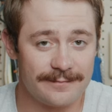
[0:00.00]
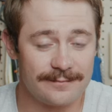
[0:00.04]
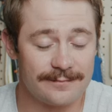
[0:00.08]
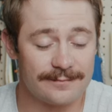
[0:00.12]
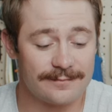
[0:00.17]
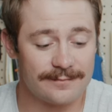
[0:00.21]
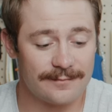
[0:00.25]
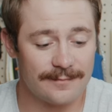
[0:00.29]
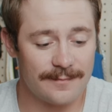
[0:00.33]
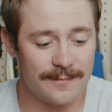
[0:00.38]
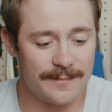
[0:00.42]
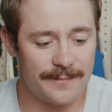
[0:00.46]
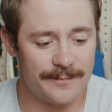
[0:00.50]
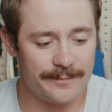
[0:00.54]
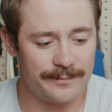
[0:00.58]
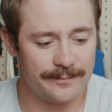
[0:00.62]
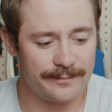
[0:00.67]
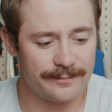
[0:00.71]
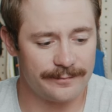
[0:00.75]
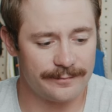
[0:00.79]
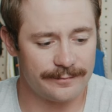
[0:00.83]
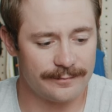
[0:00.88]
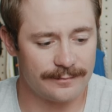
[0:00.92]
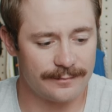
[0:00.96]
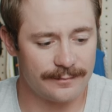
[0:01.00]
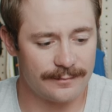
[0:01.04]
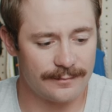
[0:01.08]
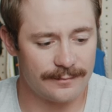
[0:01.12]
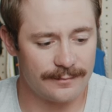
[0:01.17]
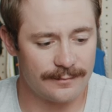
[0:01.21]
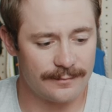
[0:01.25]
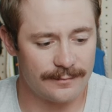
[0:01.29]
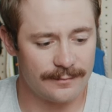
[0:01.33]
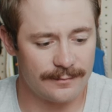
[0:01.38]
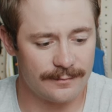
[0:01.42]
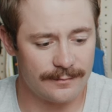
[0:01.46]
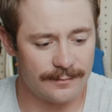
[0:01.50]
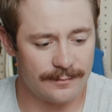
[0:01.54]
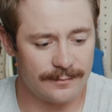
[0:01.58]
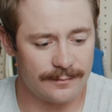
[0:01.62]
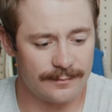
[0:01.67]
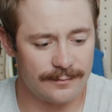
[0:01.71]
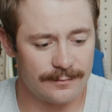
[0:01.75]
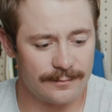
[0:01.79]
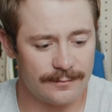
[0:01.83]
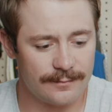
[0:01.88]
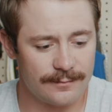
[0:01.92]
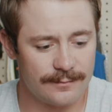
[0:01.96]

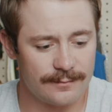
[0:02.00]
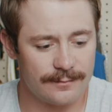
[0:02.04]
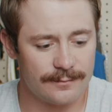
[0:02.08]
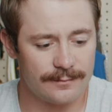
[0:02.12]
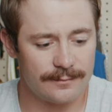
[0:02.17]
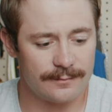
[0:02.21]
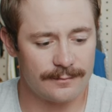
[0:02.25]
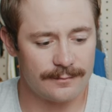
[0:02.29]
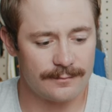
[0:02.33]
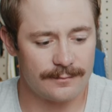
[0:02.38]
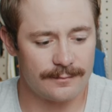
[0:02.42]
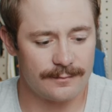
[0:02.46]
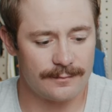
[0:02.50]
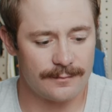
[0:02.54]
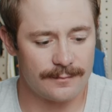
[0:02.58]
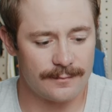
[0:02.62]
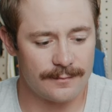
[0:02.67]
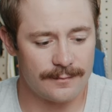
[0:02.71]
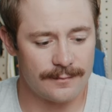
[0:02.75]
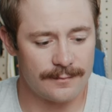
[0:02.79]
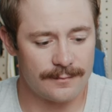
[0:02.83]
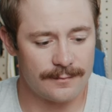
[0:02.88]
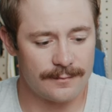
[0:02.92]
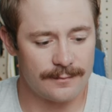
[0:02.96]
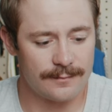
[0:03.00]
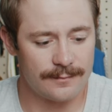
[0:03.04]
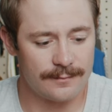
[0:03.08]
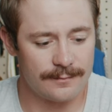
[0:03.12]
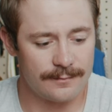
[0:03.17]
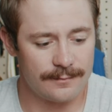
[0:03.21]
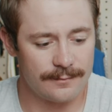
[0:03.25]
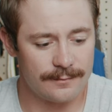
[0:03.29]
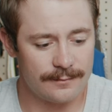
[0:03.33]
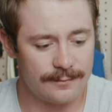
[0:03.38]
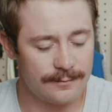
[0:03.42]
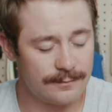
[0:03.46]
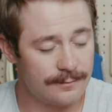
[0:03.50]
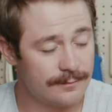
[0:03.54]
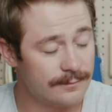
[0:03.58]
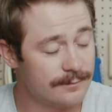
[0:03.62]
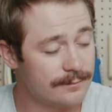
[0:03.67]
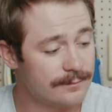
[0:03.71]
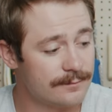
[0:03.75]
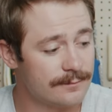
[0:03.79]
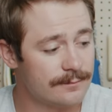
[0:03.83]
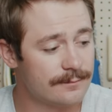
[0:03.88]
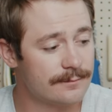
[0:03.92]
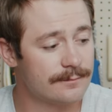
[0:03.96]

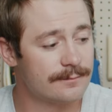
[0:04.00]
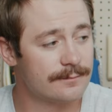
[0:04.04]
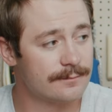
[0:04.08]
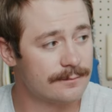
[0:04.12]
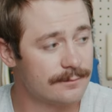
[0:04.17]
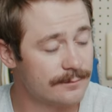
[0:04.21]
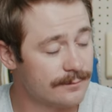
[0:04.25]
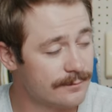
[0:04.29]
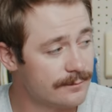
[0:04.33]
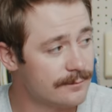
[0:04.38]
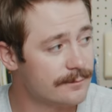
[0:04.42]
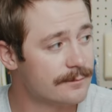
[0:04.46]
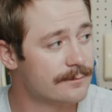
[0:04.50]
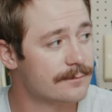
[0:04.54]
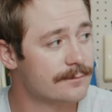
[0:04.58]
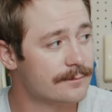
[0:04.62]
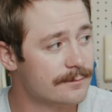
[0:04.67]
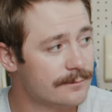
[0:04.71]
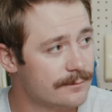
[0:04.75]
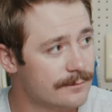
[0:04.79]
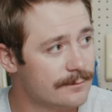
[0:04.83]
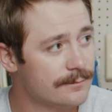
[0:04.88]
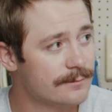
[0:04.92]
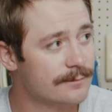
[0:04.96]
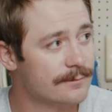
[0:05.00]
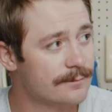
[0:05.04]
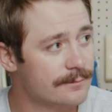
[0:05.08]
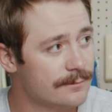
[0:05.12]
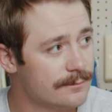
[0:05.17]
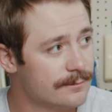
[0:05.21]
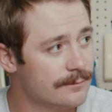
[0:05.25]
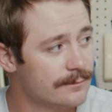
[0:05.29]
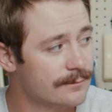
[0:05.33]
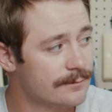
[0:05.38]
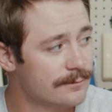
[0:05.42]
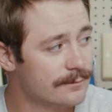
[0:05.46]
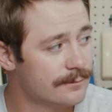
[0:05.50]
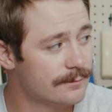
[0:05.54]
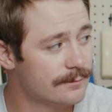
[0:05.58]
No words are spoken by the person on screen.